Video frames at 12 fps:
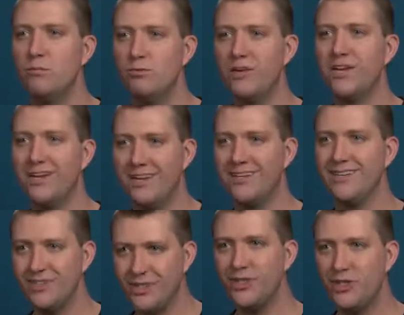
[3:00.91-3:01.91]
are moving
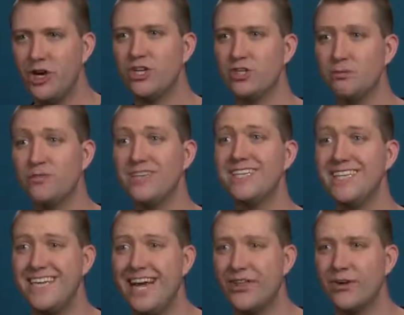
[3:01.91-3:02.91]
in conjunction, moving
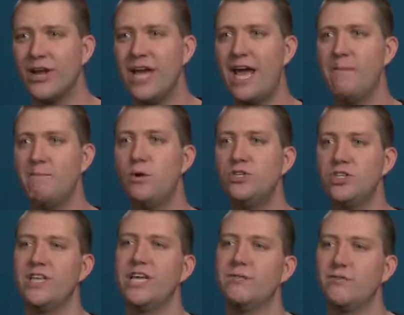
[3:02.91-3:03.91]
together and
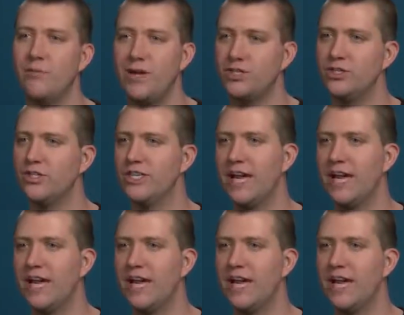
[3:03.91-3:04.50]
pushing that information